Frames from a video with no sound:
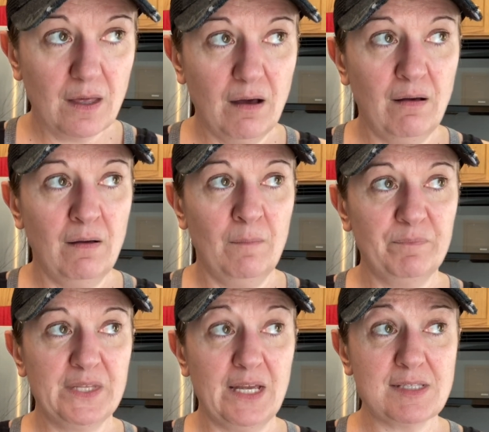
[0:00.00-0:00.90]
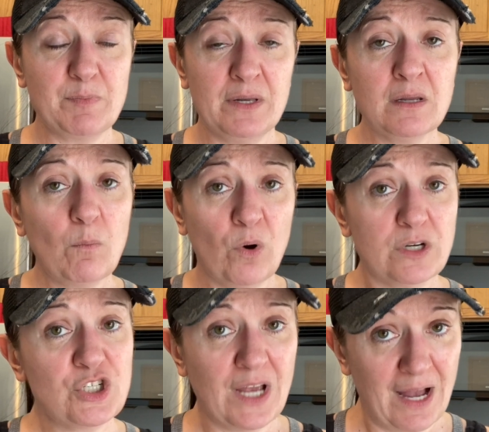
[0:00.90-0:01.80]
that it's been more
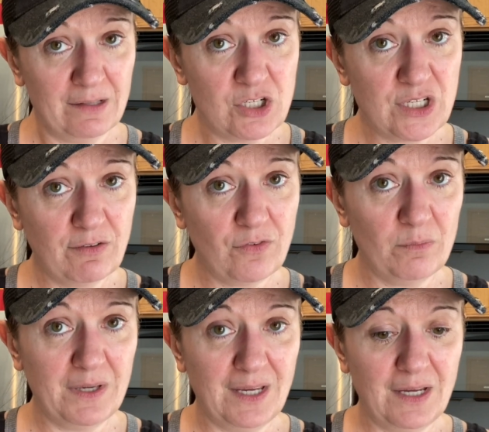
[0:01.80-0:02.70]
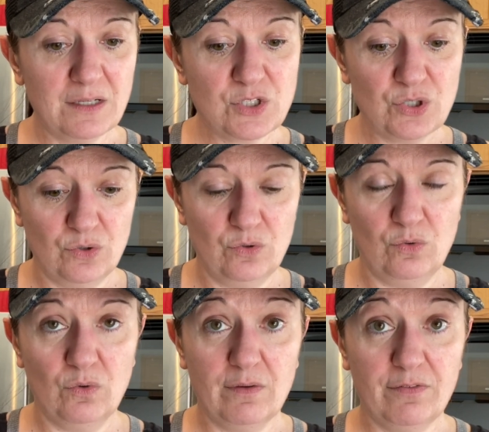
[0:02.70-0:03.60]
challenging for me
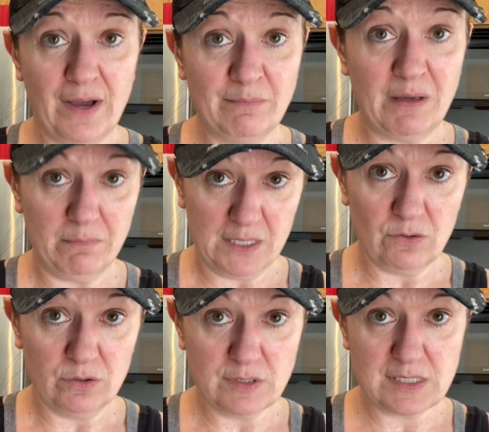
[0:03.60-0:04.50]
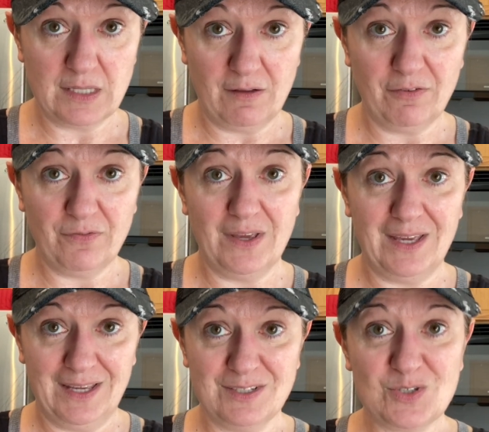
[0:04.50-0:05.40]
to find my meals that fit
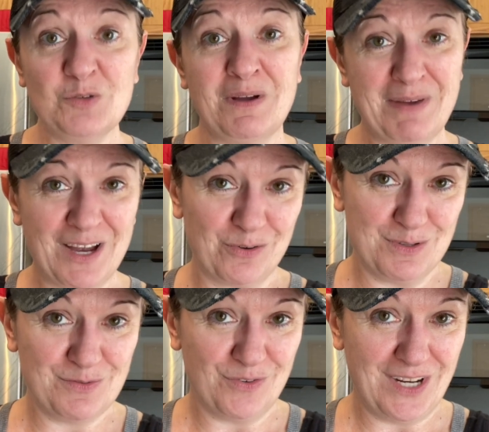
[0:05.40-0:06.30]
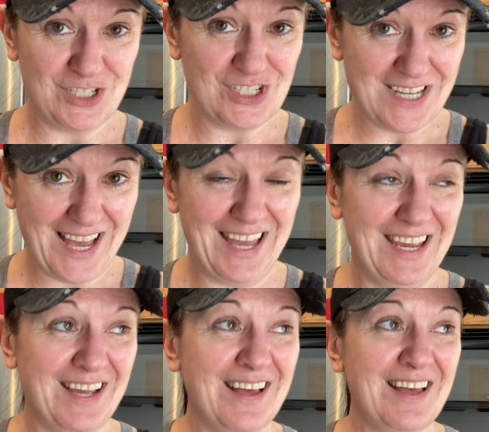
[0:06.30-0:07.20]
into my macros for each day.